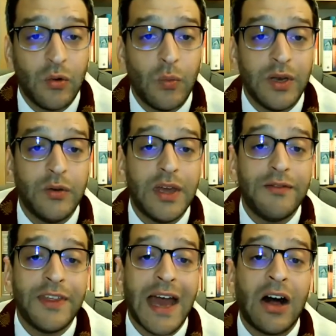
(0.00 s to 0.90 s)
When you
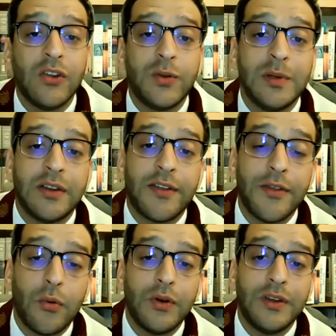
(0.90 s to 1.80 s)
give the ultimate
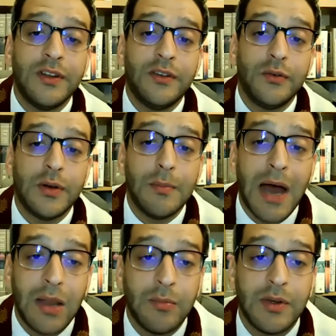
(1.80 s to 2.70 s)
authority to
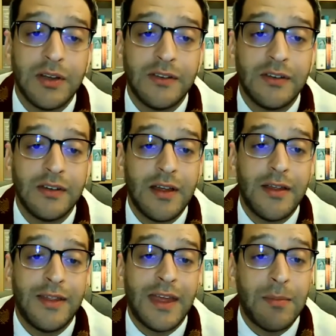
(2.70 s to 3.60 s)
commandments,
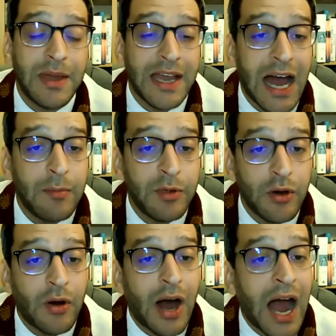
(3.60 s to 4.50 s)
they become
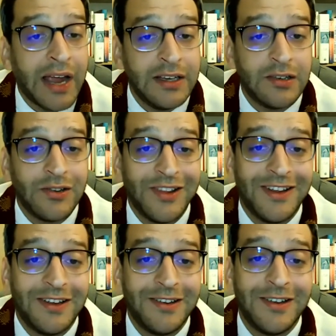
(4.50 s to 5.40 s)
your idol.
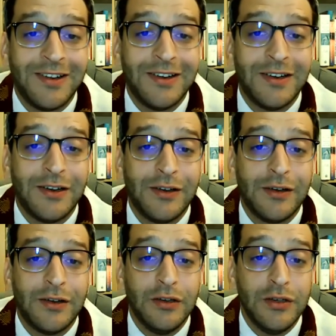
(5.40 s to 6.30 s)

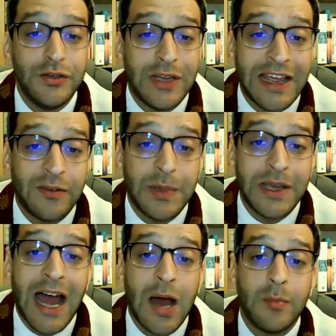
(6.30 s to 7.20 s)
Judaism
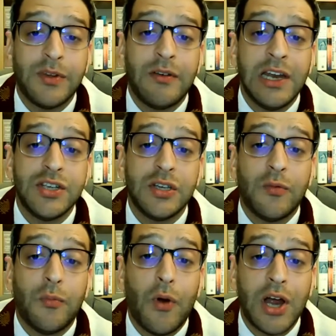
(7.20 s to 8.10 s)
becomes a religion
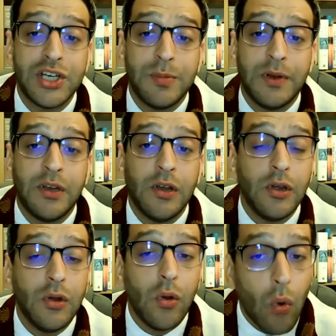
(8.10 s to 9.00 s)
of worshiping
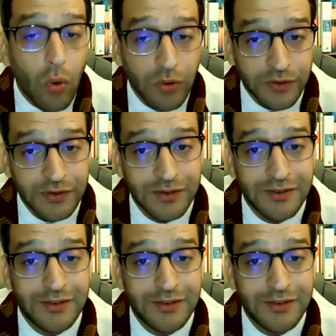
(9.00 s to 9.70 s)
laws.